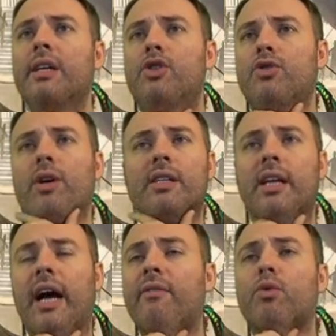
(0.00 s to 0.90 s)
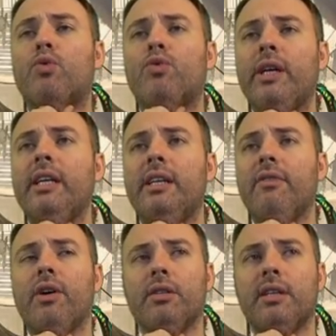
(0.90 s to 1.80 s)
Constructed, I have a
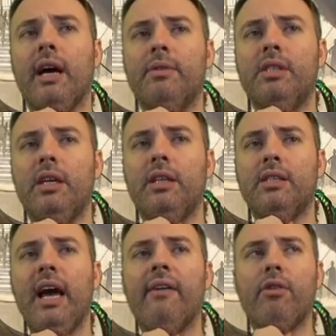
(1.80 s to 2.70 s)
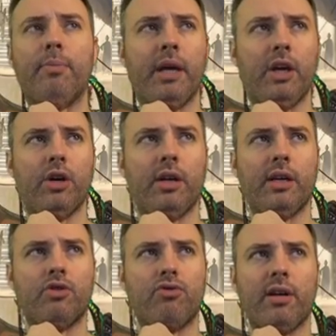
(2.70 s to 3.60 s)
really difficult time seeing this ever being
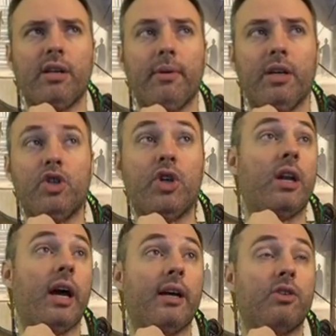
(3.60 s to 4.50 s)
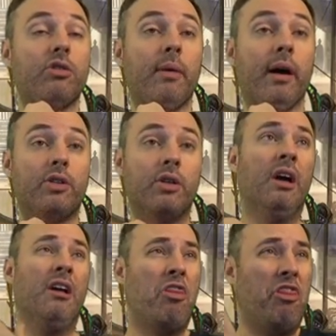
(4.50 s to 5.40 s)
good in Constructed, because shit dies too
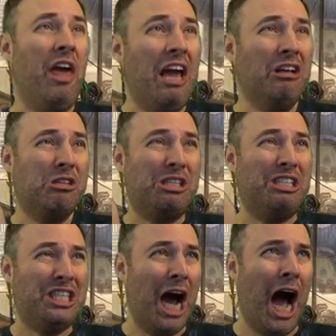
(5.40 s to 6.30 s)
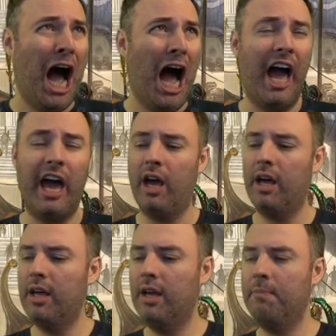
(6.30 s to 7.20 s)
much. Things die!